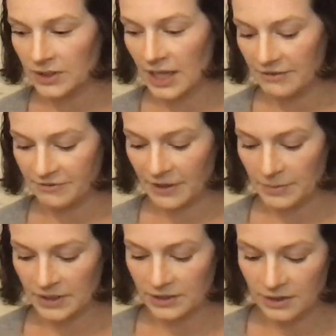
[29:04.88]
to let
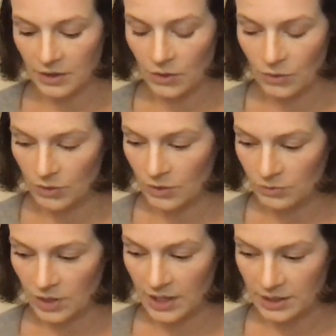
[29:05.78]
feminine go
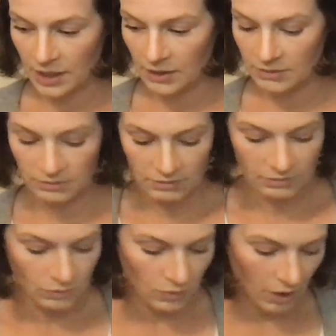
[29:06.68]
right now.
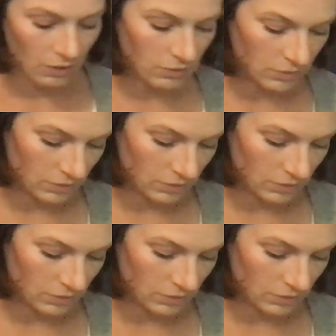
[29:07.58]
Whoa.